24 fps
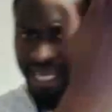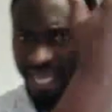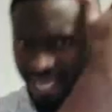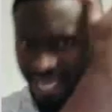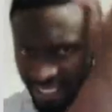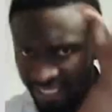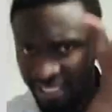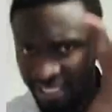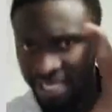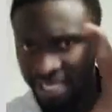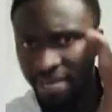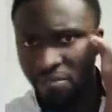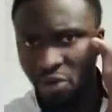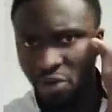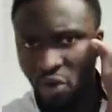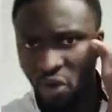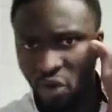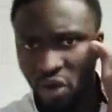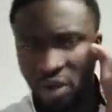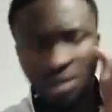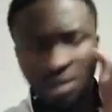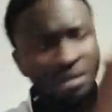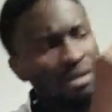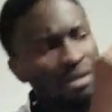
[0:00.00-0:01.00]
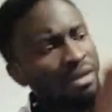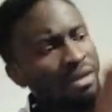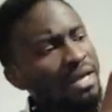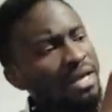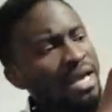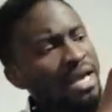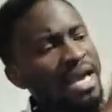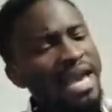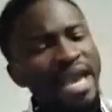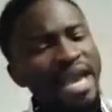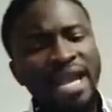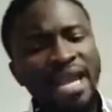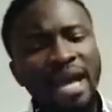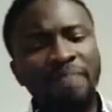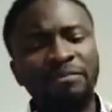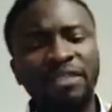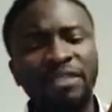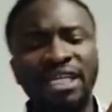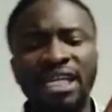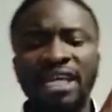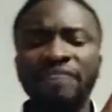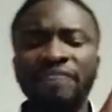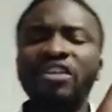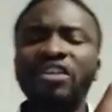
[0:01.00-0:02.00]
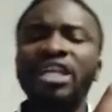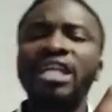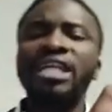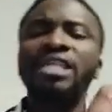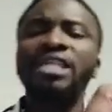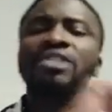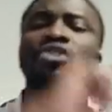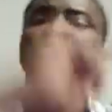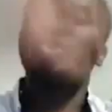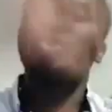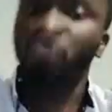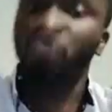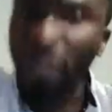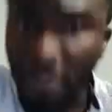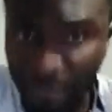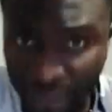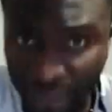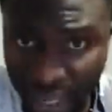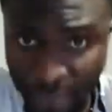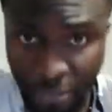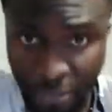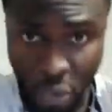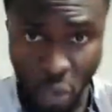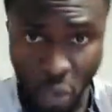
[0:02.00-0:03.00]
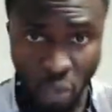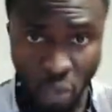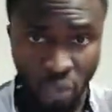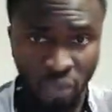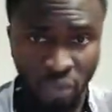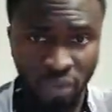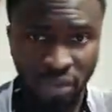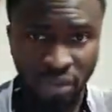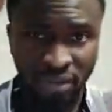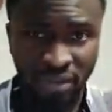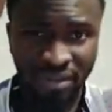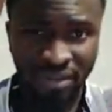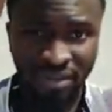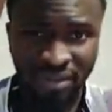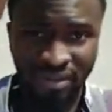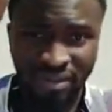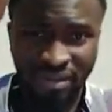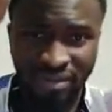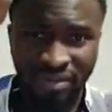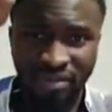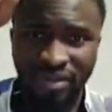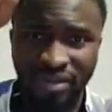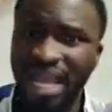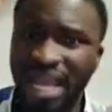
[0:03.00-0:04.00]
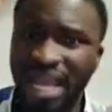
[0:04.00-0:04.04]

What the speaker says: in the book and I'm delivering it to the people. That